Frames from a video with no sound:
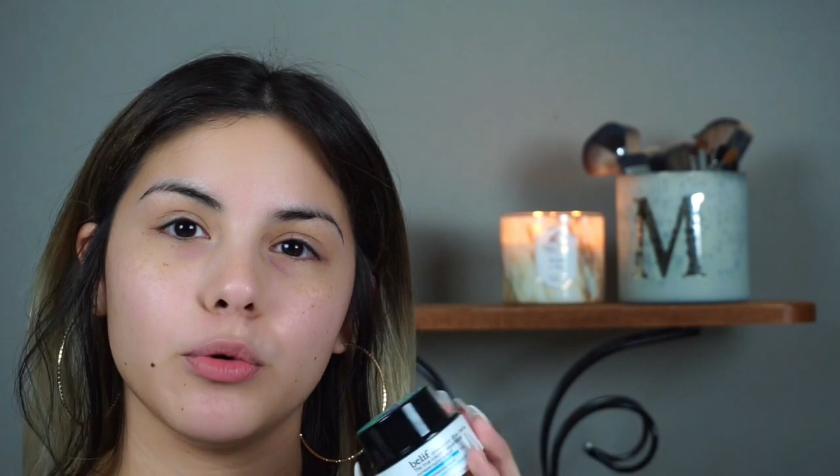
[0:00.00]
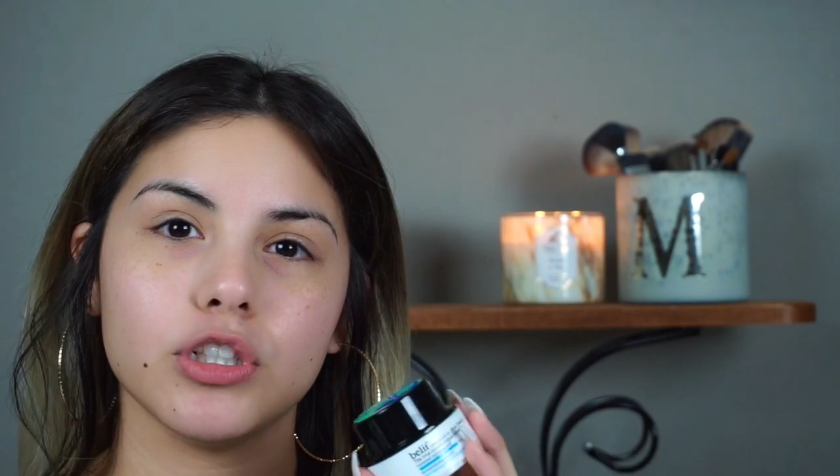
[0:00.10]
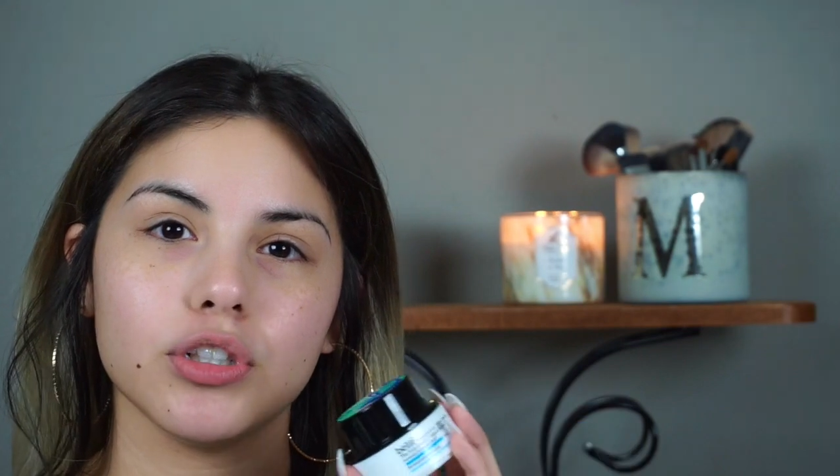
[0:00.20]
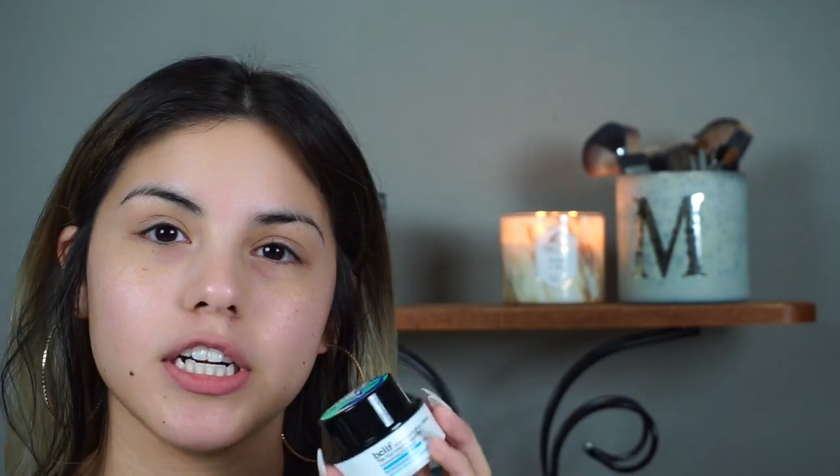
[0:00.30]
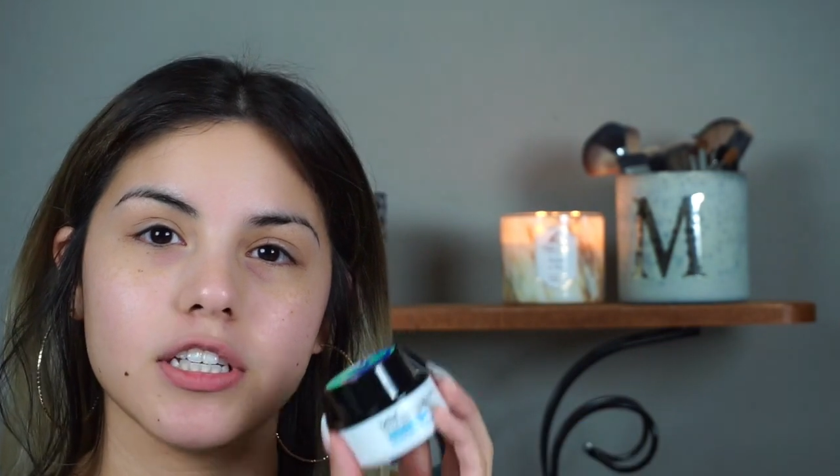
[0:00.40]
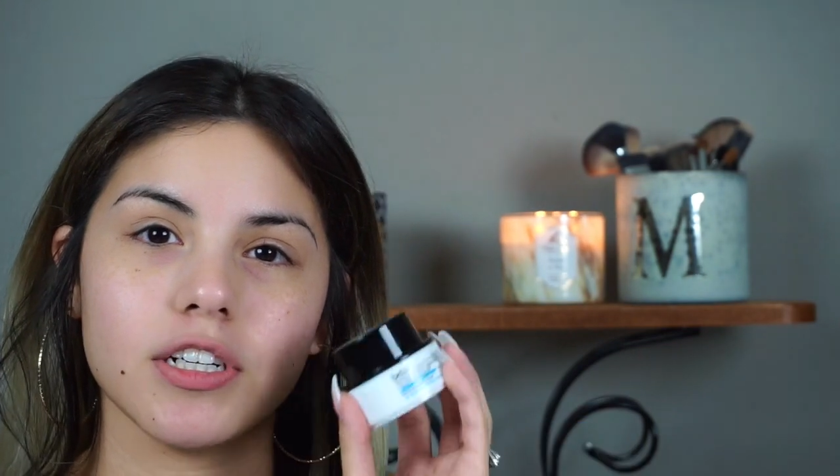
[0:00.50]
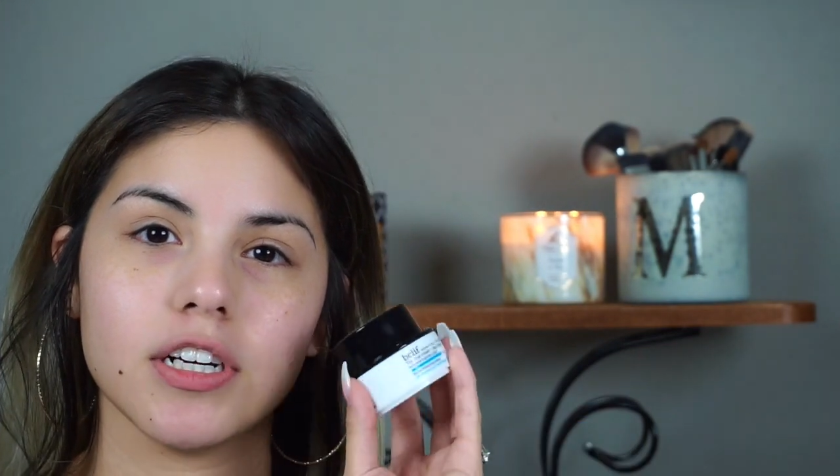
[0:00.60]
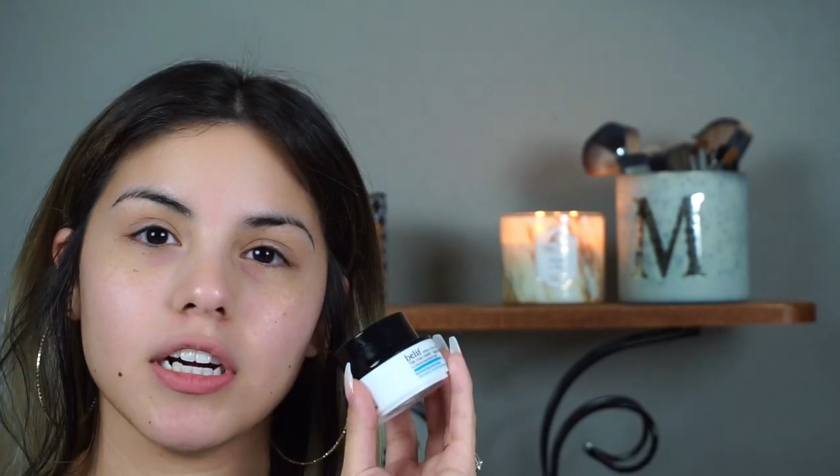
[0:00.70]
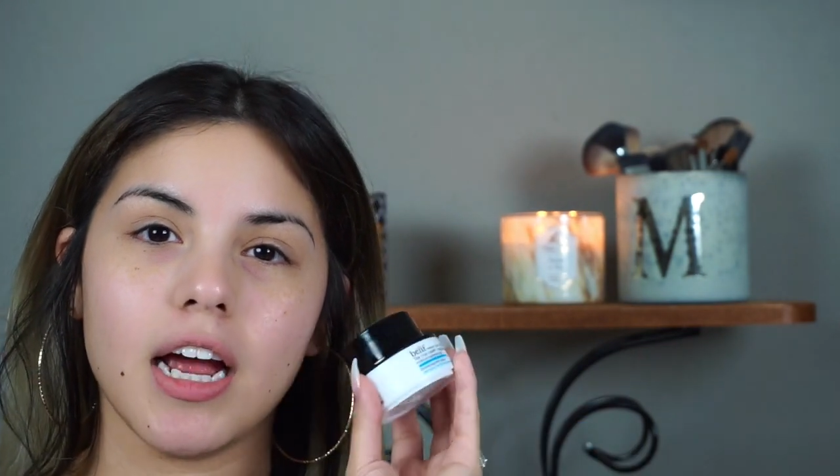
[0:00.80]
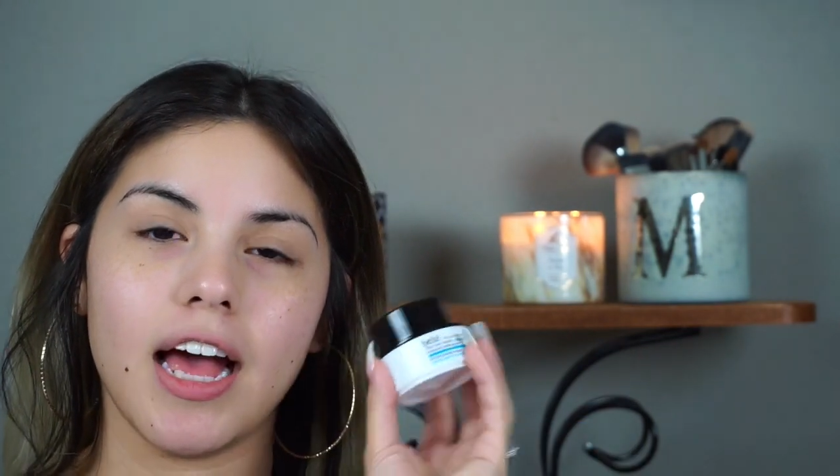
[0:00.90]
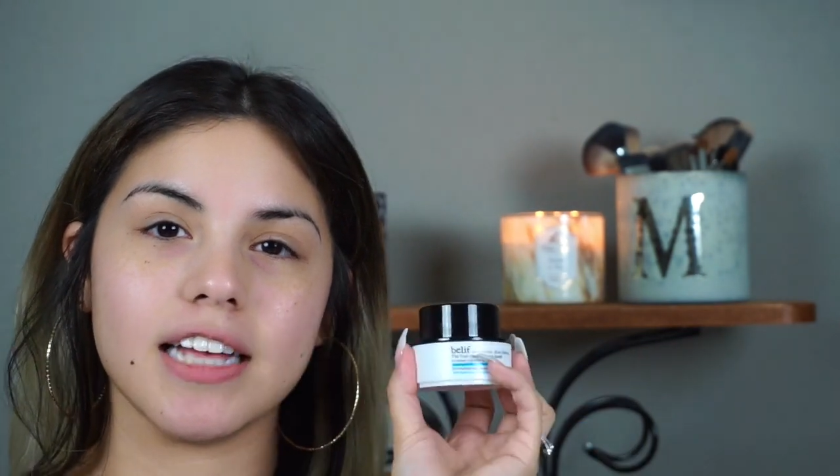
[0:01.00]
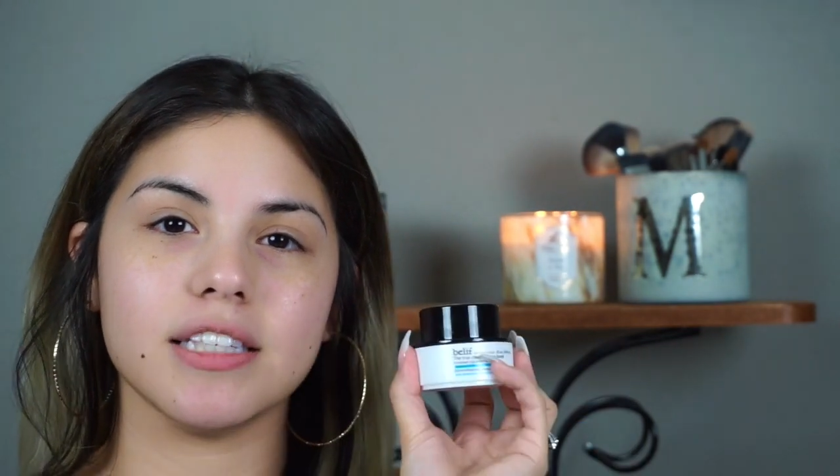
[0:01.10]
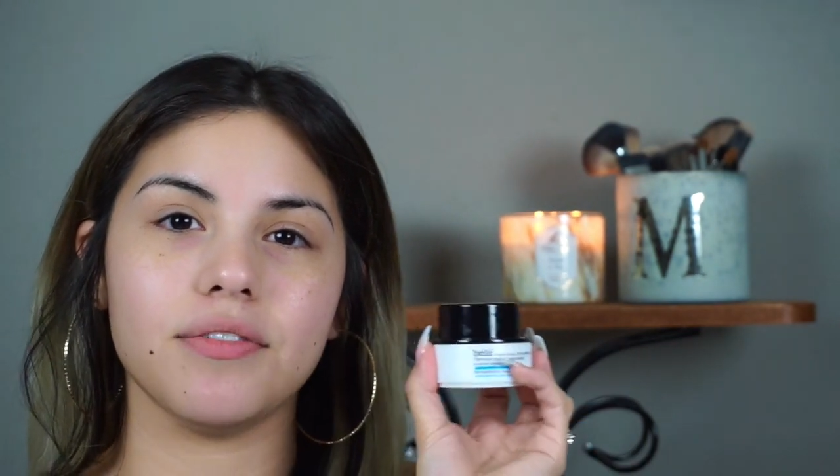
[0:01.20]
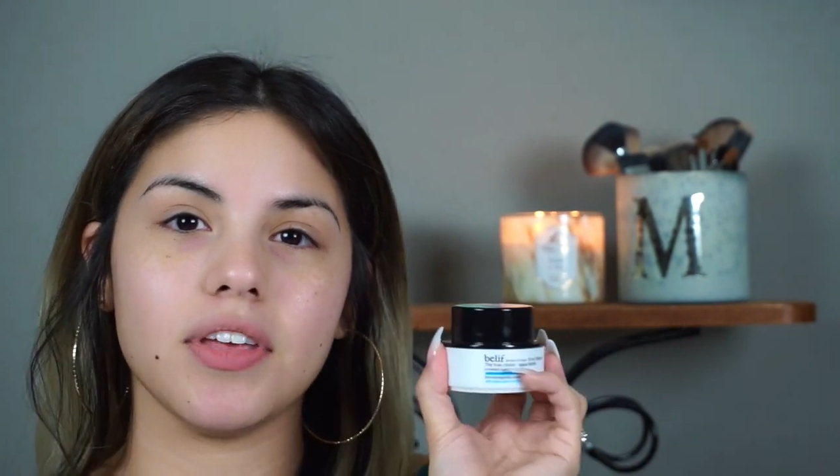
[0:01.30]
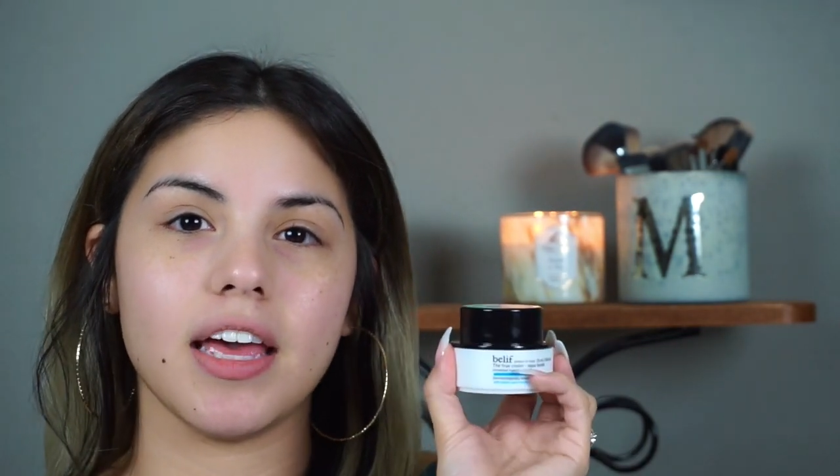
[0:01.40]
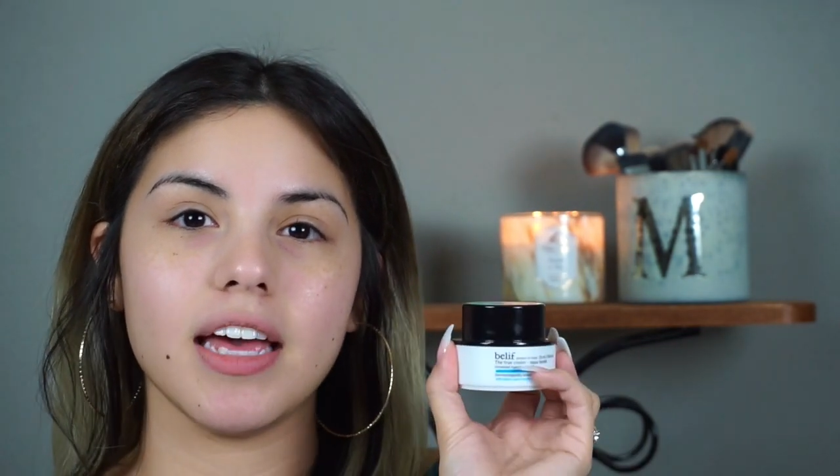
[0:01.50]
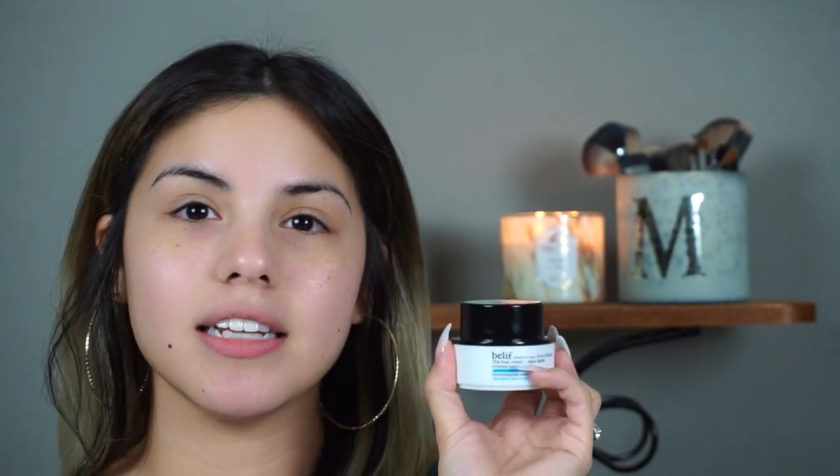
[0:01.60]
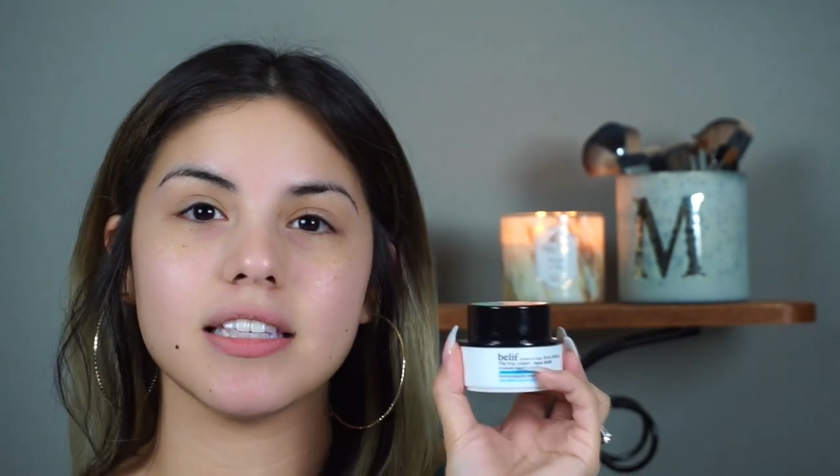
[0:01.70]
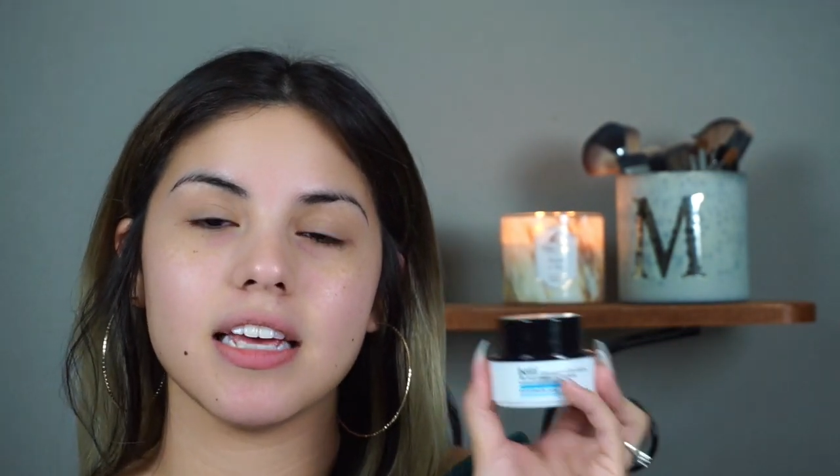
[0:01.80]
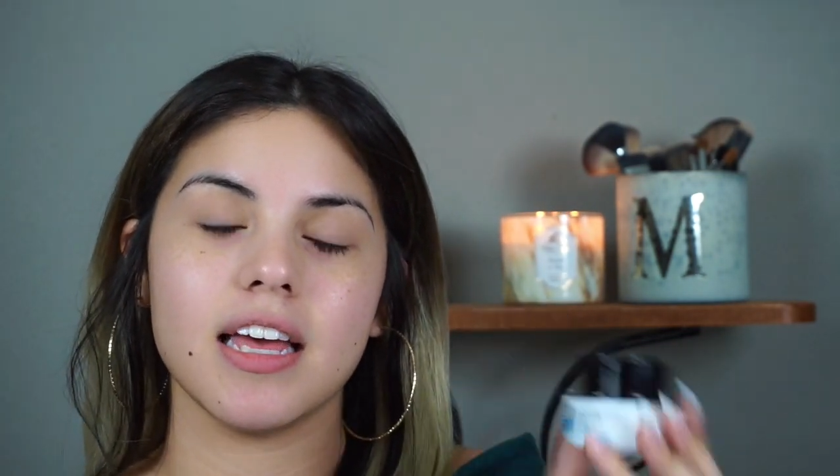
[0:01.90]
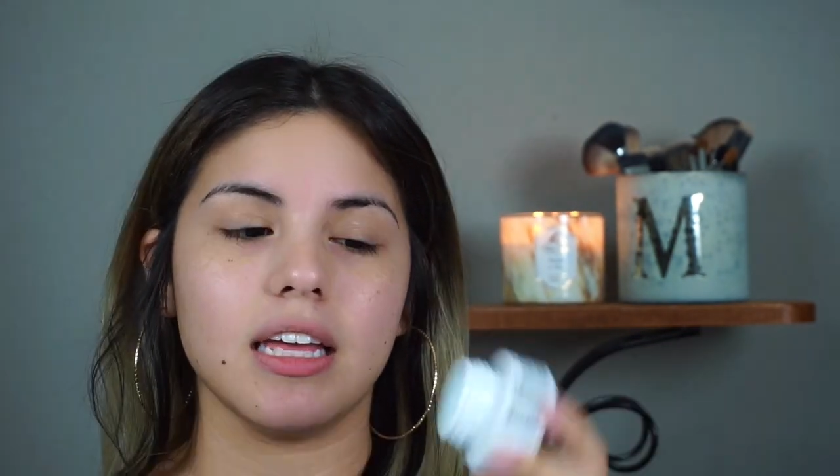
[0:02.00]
moisturizer as of yet,